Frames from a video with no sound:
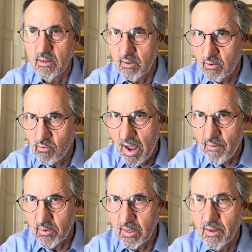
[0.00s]

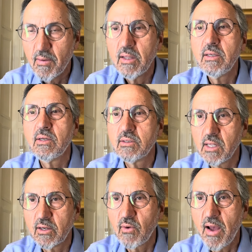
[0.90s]
gravity. You just
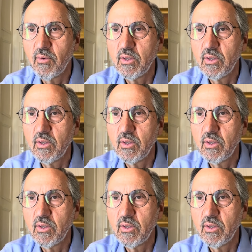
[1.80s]
let gravity